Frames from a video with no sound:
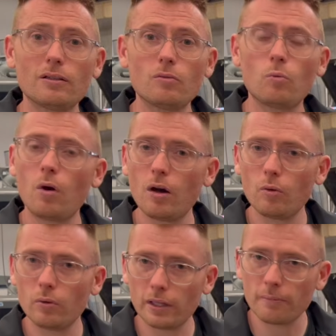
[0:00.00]
What?
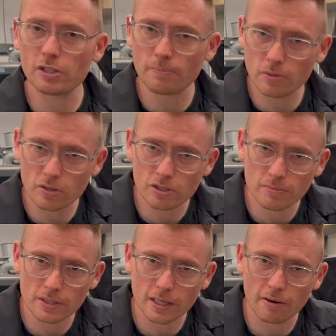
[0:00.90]
Oh, I'm supposed to be
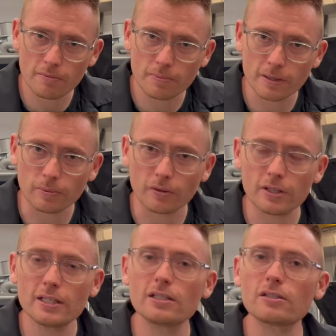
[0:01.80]
scaring people. They
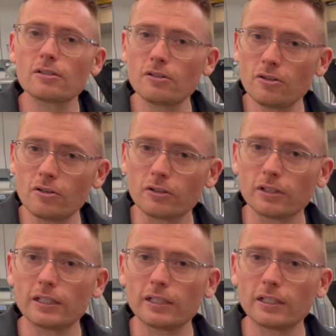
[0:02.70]
need to know.